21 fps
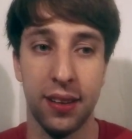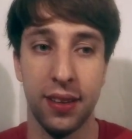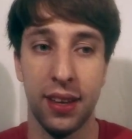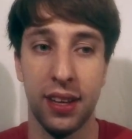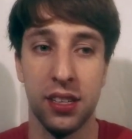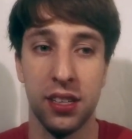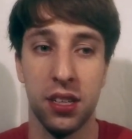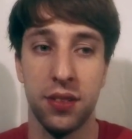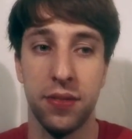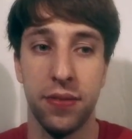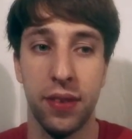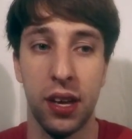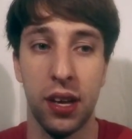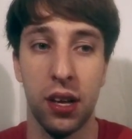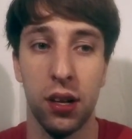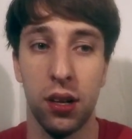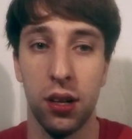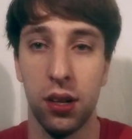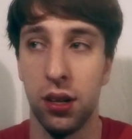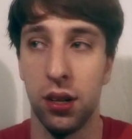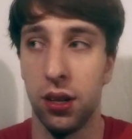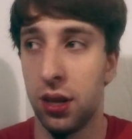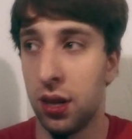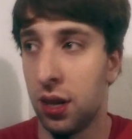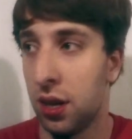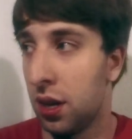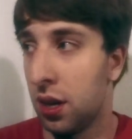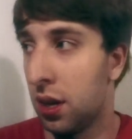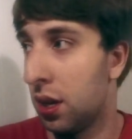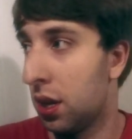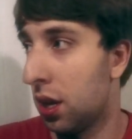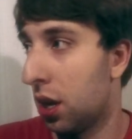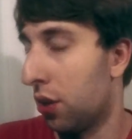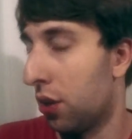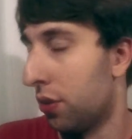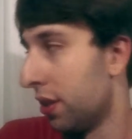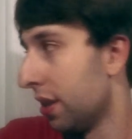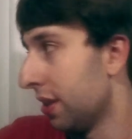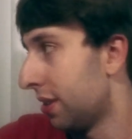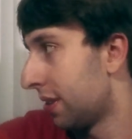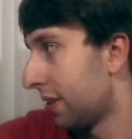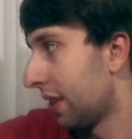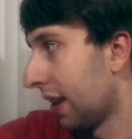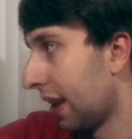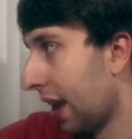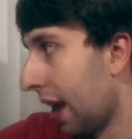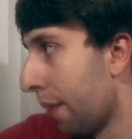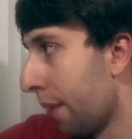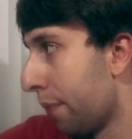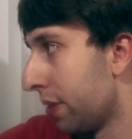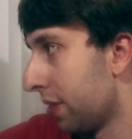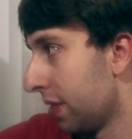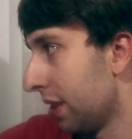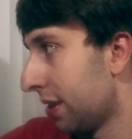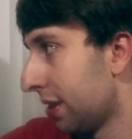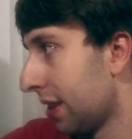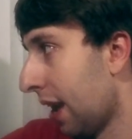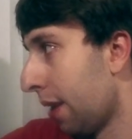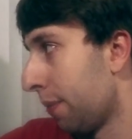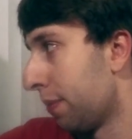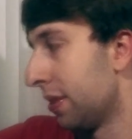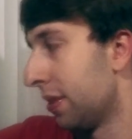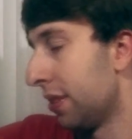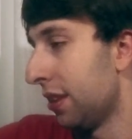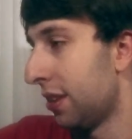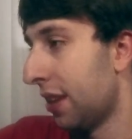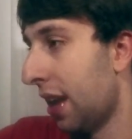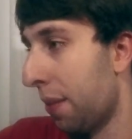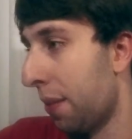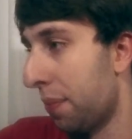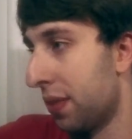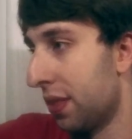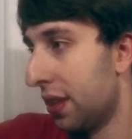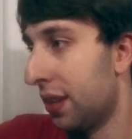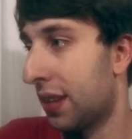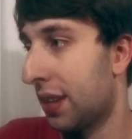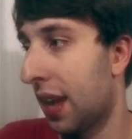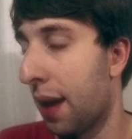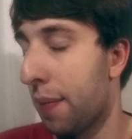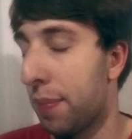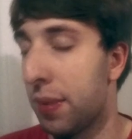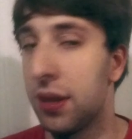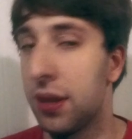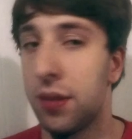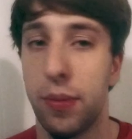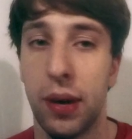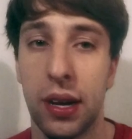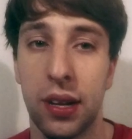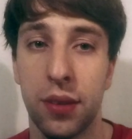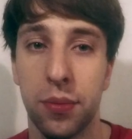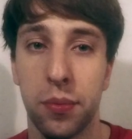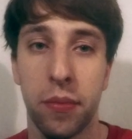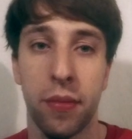They just feel, oh, this thing happened, this happened, this happened, this happened, but